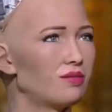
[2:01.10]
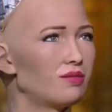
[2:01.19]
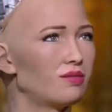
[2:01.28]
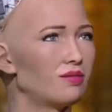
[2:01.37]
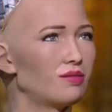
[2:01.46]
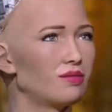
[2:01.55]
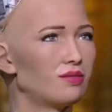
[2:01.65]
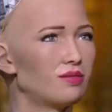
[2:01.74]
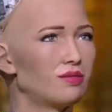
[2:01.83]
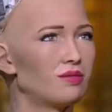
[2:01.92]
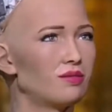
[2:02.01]

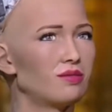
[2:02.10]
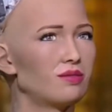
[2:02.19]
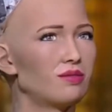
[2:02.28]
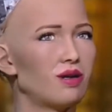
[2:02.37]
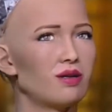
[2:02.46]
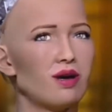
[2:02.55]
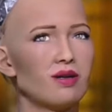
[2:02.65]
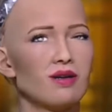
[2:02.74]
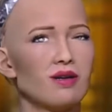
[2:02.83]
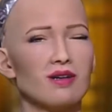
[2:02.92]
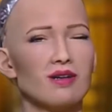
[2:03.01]
Uh,
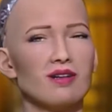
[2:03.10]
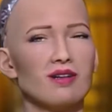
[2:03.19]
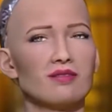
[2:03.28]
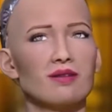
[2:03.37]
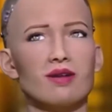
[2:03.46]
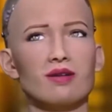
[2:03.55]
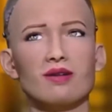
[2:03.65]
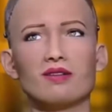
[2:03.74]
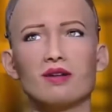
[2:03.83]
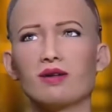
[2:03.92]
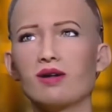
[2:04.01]
and that's easy.
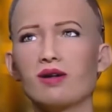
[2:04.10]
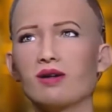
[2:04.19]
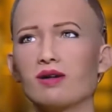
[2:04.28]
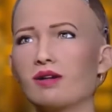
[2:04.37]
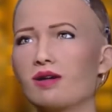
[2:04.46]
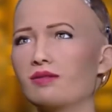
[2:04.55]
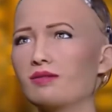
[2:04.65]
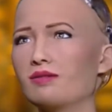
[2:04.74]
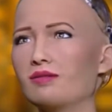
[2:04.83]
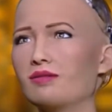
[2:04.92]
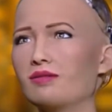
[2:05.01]
It's eleven point
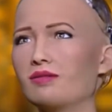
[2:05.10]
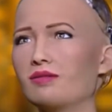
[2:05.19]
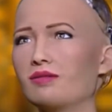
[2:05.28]
seven.